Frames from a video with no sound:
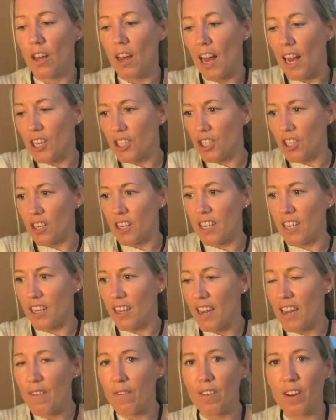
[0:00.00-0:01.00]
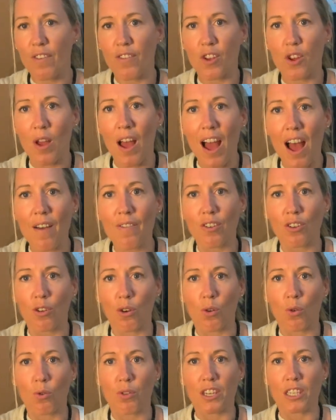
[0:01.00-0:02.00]
actually, even if you haven't
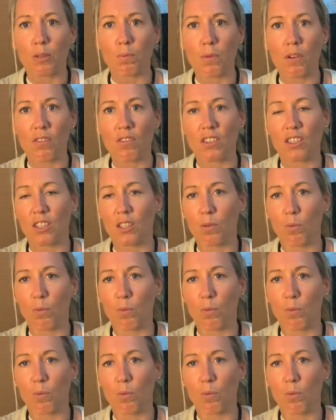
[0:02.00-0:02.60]
got all the experience in the